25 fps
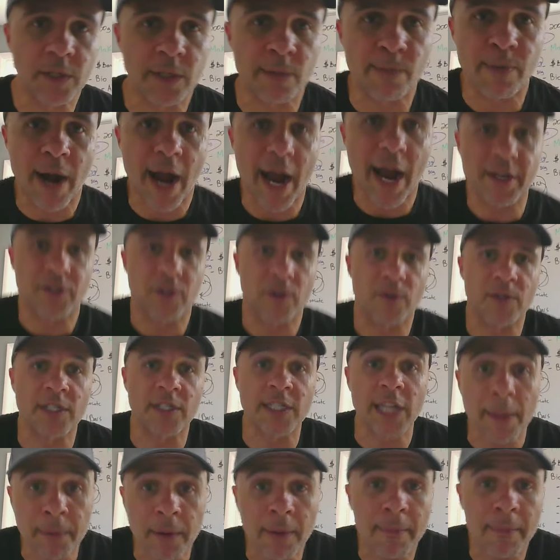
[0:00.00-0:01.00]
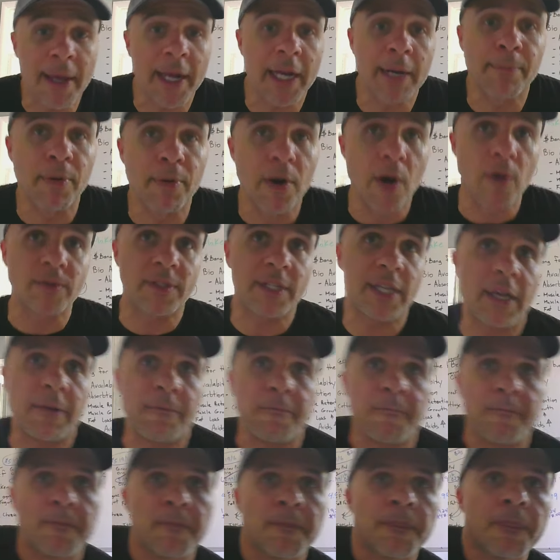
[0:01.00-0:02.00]
will surprise you supplementing protein.
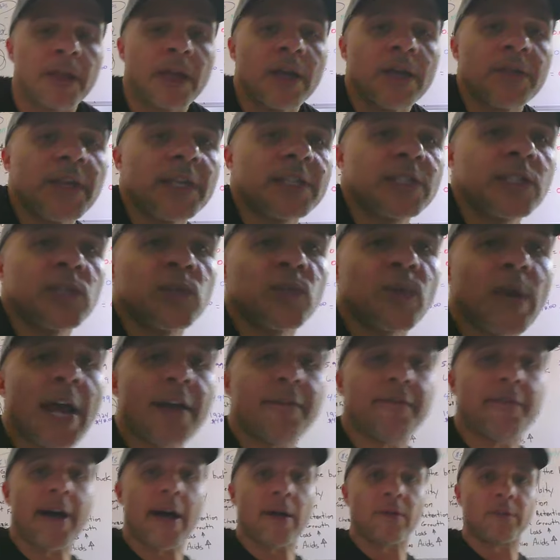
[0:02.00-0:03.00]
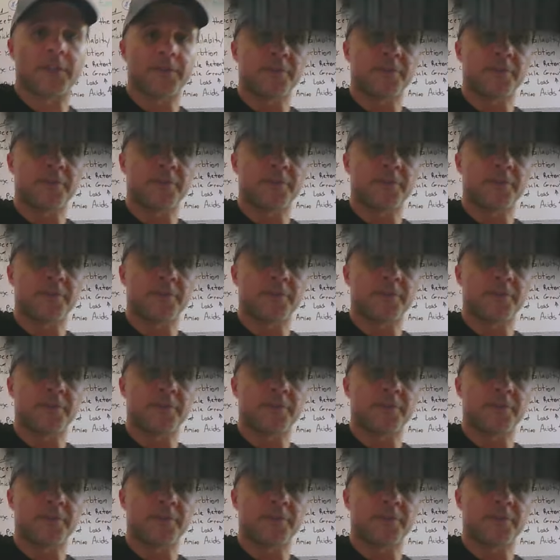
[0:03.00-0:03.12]
This is what I found.